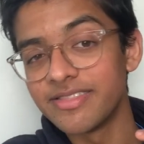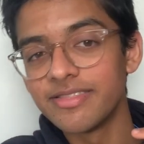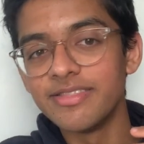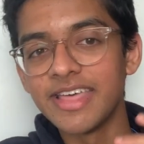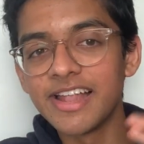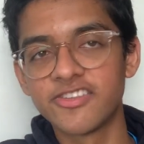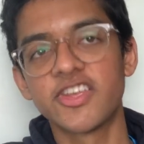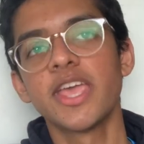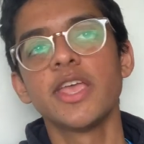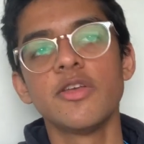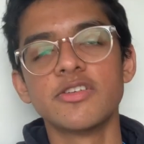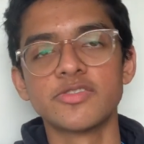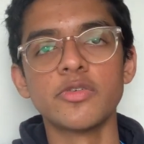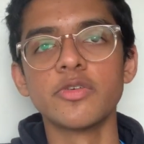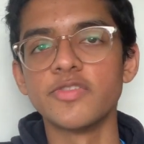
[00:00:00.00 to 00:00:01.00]
they'll take you as
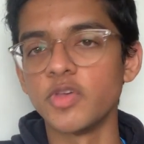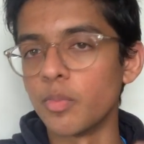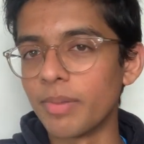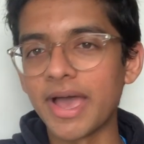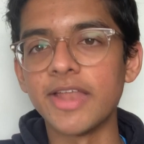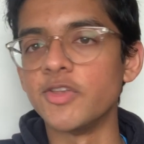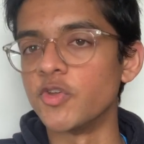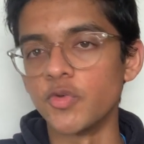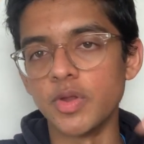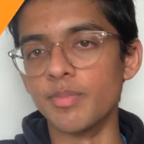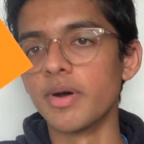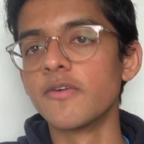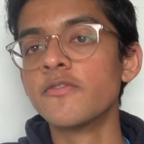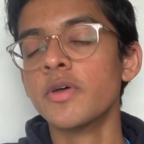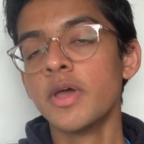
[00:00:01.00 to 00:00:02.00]
long as you're band 2 and
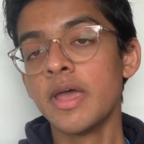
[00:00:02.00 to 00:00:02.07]
above.